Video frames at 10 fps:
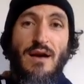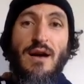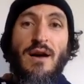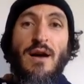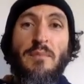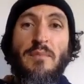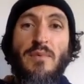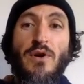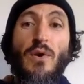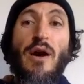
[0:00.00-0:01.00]

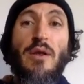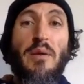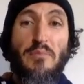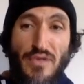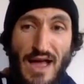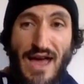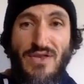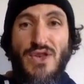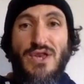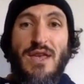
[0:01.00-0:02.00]
Go out and
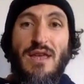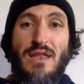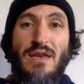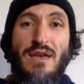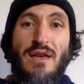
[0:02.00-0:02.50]
apply this shit.